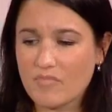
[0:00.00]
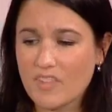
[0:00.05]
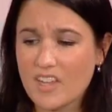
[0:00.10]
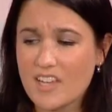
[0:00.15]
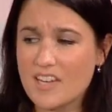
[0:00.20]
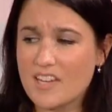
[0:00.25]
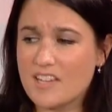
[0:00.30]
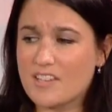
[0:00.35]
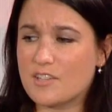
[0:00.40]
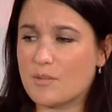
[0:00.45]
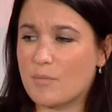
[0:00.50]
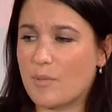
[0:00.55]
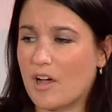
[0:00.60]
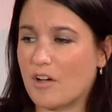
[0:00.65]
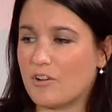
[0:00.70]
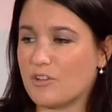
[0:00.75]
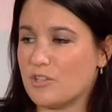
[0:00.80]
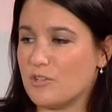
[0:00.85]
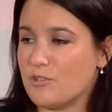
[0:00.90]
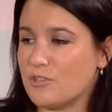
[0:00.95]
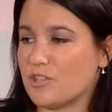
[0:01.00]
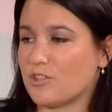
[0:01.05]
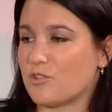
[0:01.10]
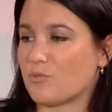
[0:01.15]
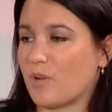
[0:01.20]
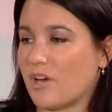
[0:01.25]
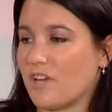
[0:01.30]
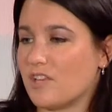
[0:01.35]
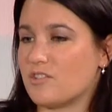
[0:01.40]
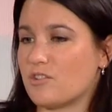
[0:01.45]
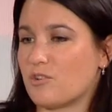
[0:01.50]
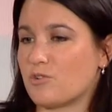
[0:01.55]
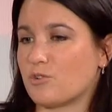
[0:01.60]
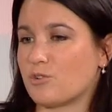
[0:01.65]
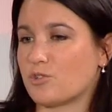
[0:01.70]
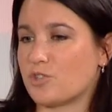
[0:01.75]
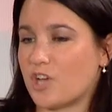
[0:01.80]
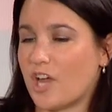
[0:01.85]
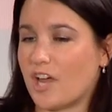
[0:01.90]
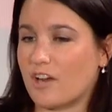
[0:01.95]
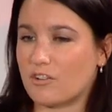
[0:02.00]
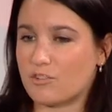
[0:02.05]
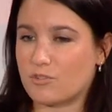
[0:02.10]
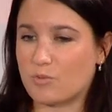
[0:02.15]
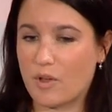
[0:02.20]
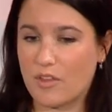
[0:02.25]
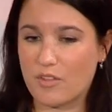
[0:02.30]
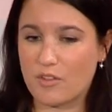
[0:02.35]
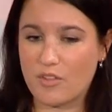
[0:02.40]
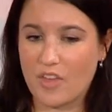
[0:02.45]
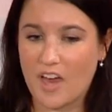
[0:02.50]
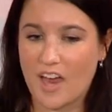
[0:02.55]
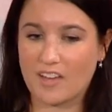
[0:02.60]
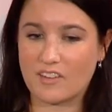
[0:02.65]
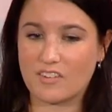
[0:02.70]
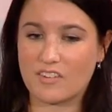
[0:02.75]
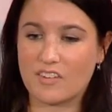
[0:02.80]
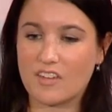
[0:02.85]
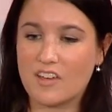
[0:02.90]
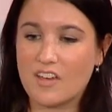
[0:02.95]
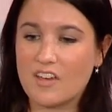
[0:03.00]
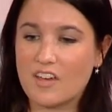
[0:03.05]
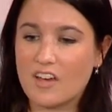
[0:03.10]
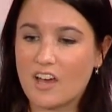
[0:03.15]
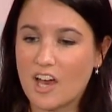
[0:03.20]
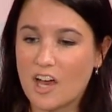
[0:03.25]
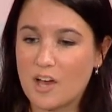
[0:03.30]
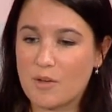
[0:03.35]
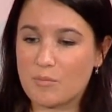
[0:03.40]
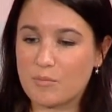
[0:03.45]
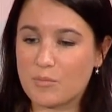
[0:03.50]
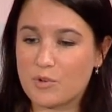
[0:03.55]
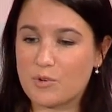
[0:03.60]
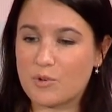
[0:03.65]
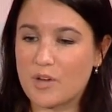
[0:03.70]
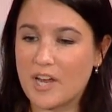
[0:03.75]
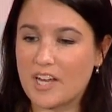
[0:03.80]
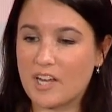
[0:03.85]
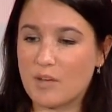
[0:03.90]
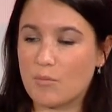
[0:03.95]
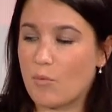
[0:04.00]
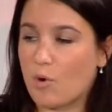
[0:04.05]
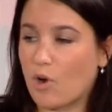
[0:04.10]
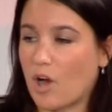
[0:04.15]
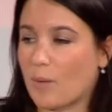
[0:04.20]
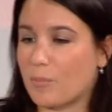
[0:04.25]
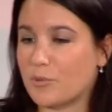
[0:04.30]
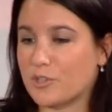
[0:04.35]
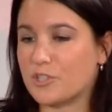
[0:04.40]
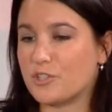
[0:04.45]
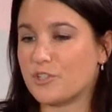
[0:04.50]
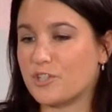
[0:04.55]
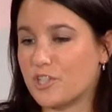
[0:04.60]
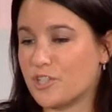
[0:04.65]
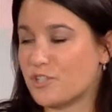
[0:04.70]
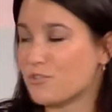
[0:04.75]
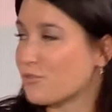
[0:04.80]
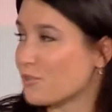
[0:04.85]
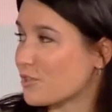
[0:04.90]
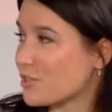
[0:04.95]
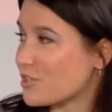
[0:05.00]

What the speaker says: it is about using the right social channels, whether that's creating more opportunities for